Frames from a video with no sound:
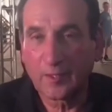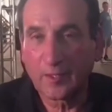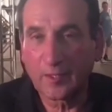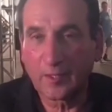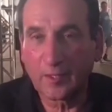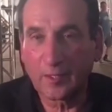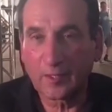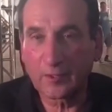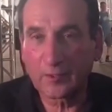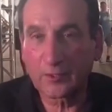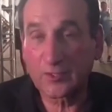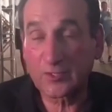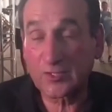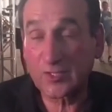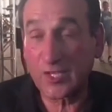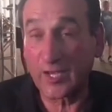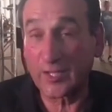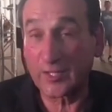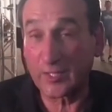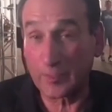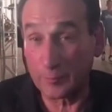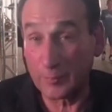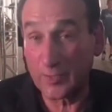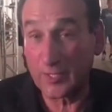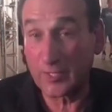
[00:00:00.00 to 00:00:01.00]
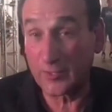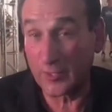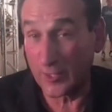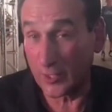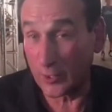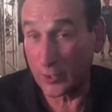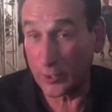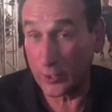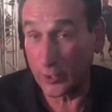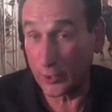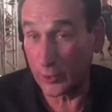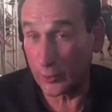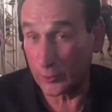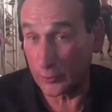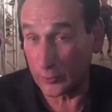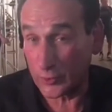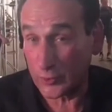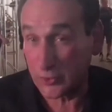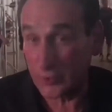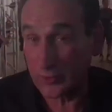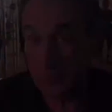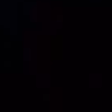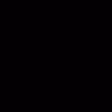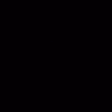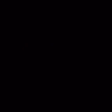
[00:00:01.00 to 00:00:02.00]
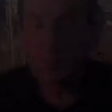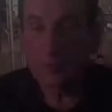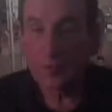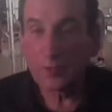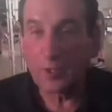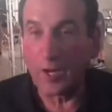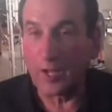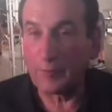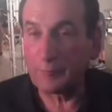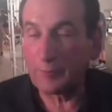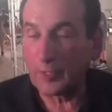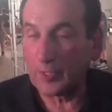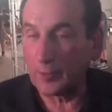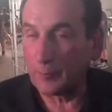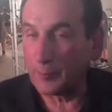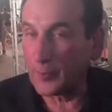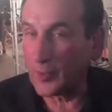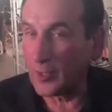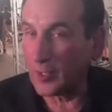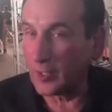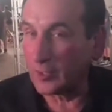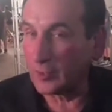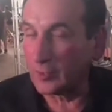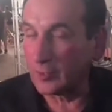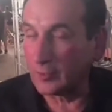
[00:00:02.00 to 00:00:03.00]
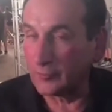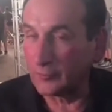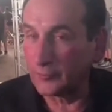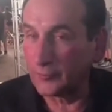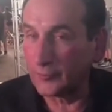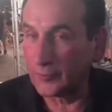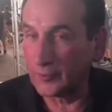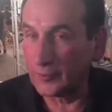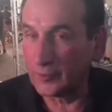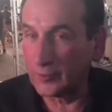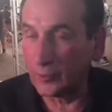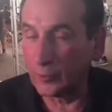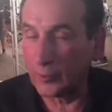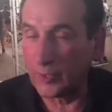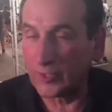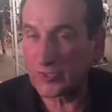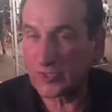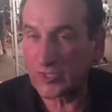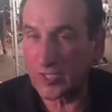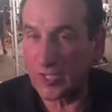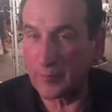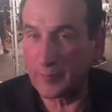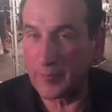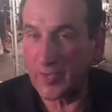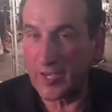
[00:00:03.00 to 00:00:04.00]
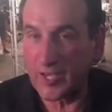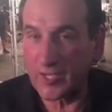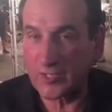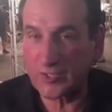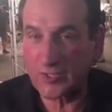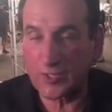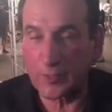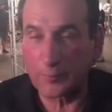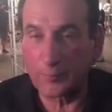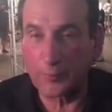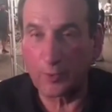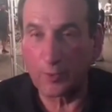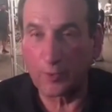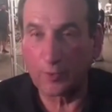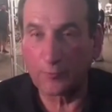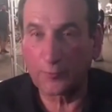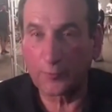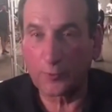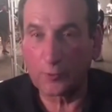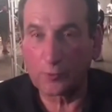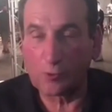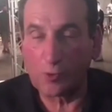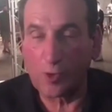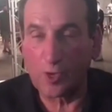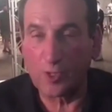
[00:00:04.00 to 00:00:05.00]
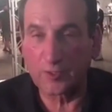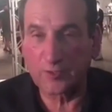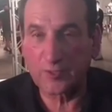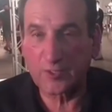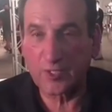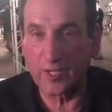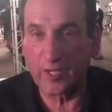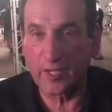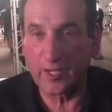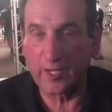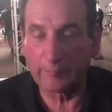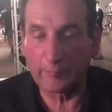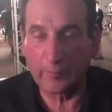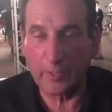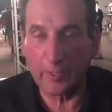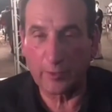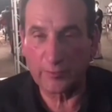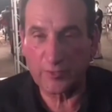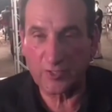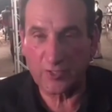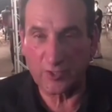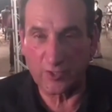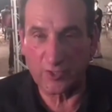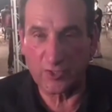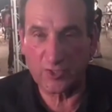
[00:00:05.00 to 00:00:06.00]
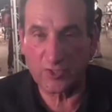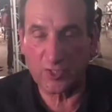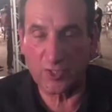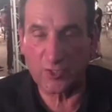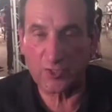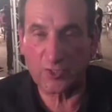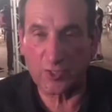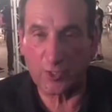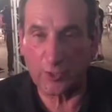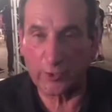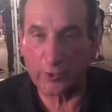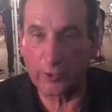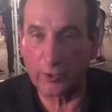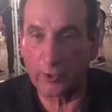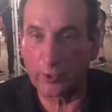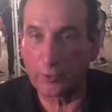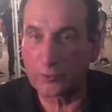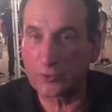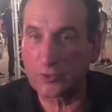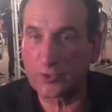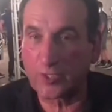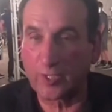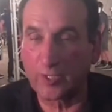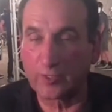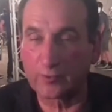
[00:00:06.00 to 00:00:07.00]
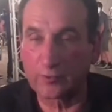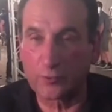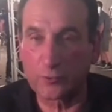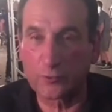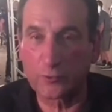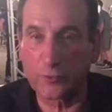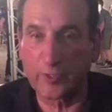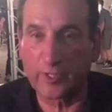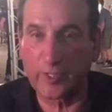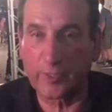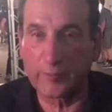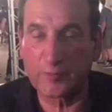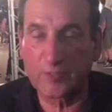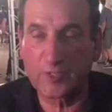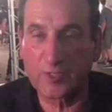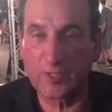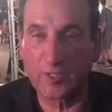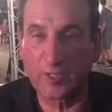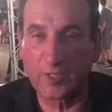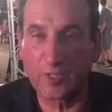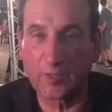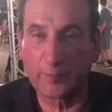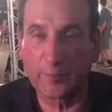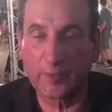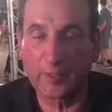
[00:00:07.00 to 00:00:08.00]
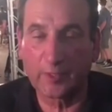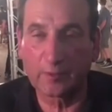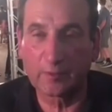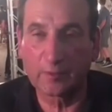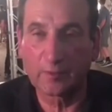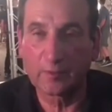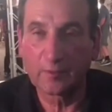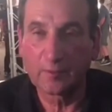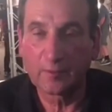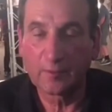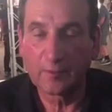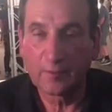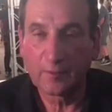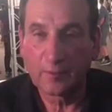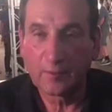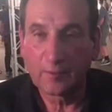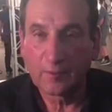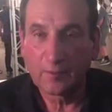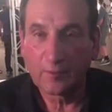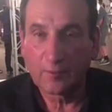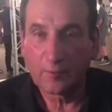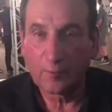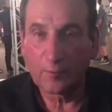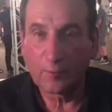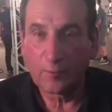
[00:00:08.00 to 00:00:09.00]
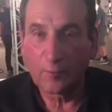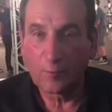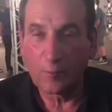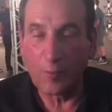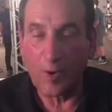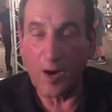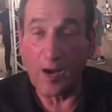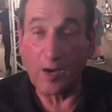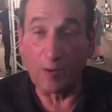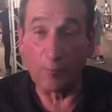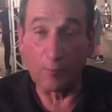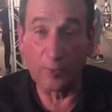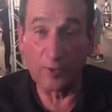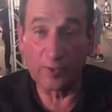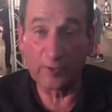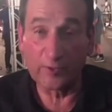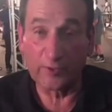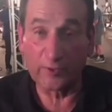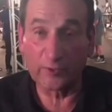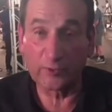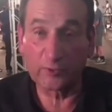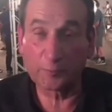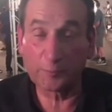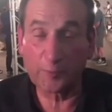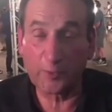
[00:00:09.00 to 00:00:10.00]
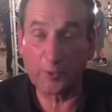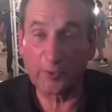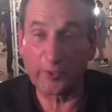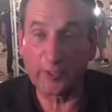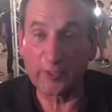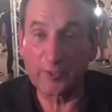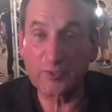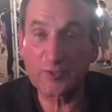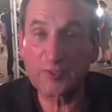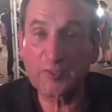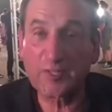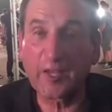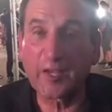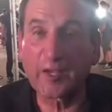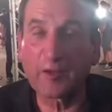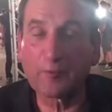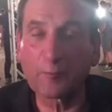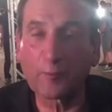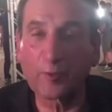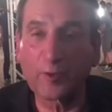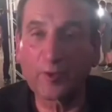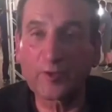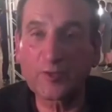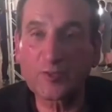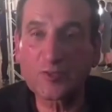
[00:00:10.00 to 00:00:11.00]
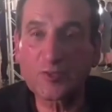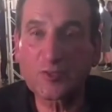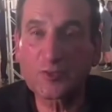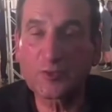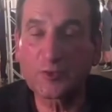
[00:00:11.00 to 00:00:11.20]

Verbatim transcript: because uh, I can be their coach. You know, I've been a part of USA basketball for a long time. I was an assistant coach on the Dream Team, and wow, what an experience that was to